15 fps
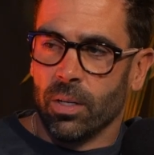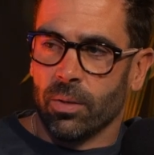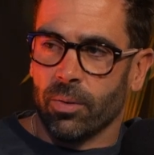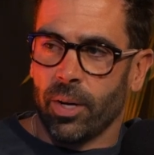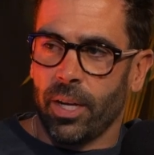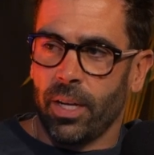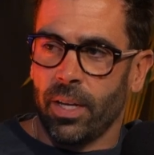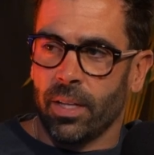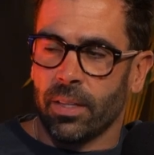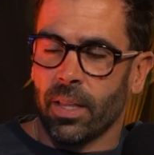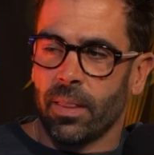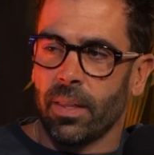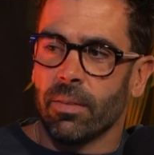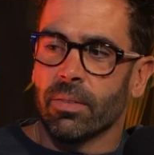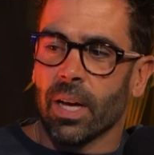right? And
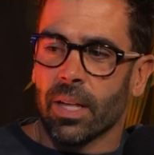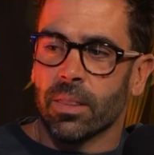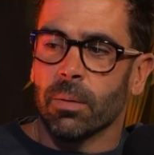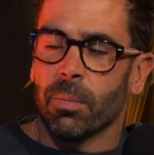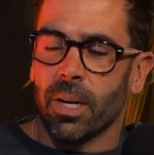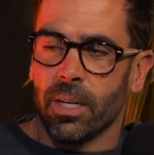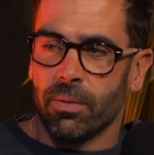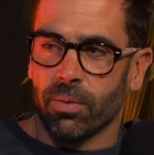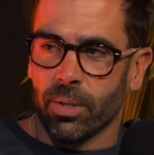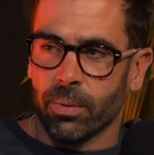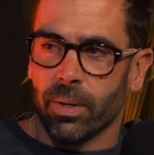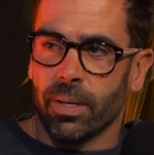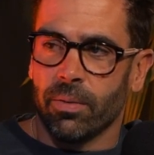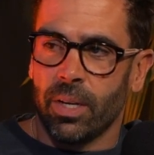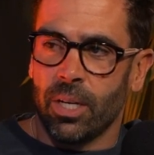then they've got the money for the
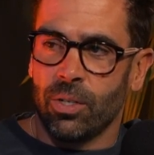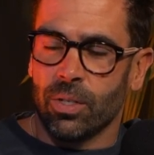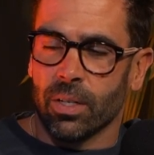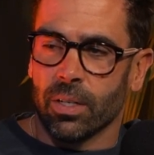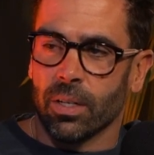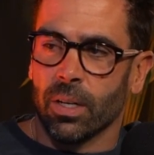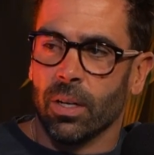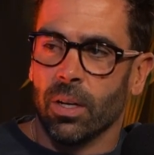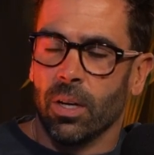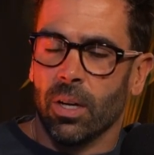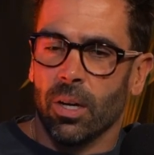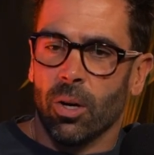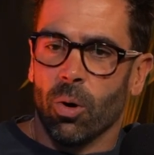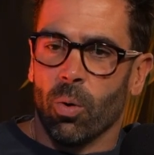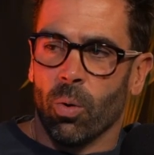renovation,
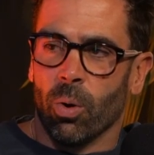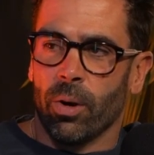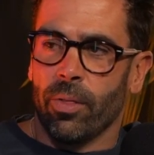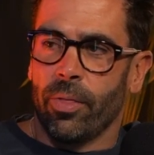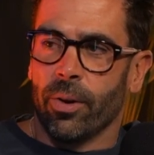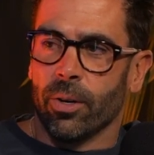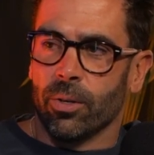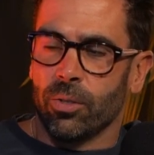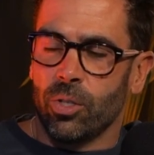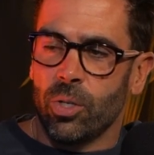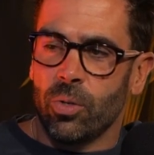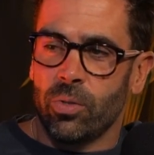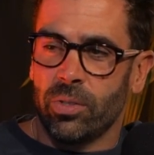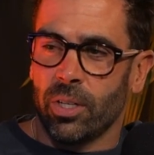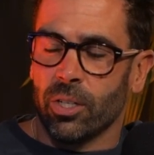or they're
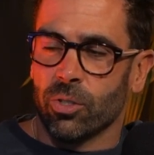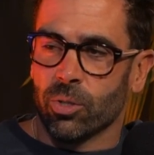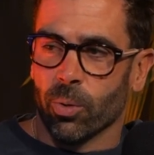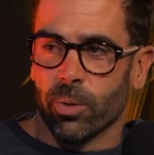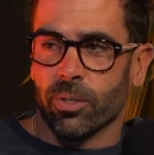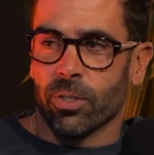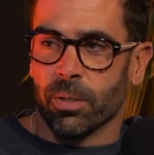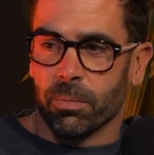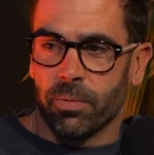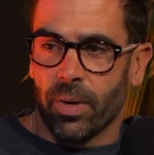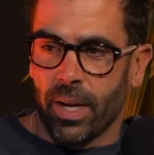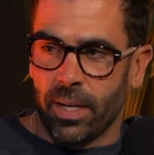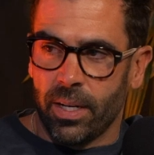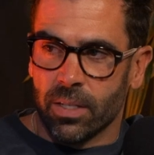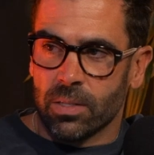using short-term
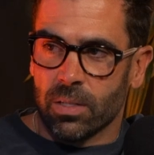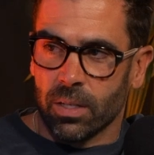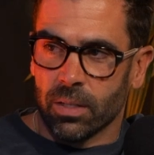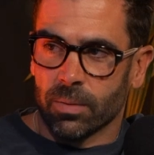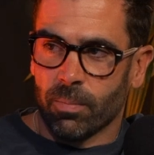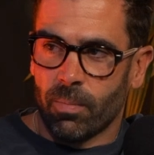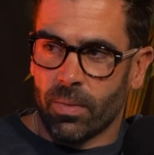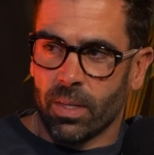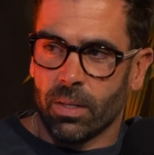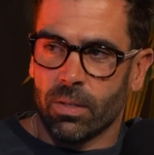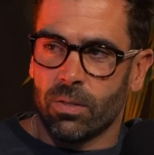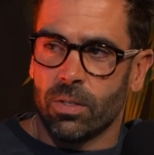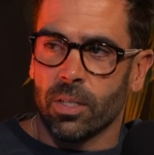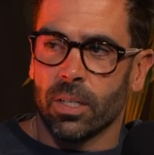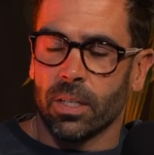financing
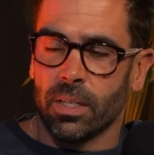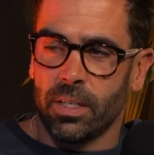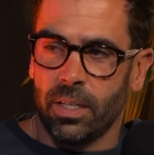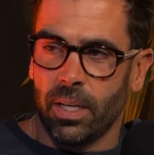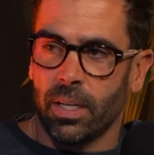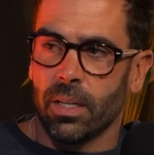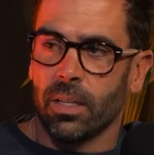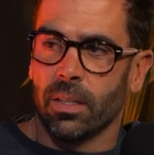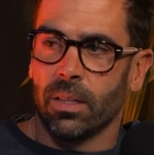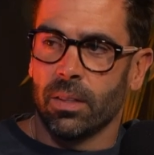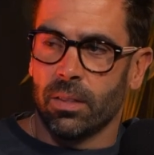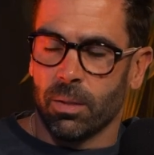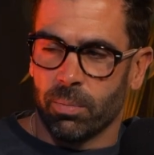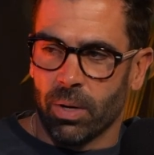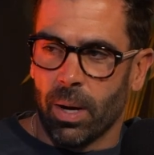to get
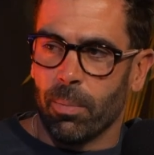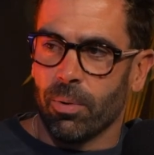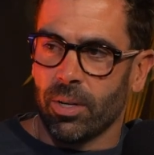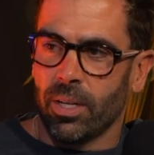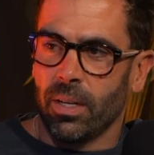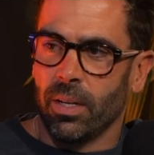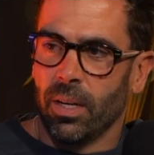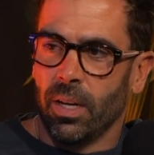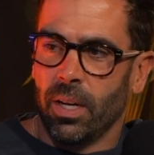the property.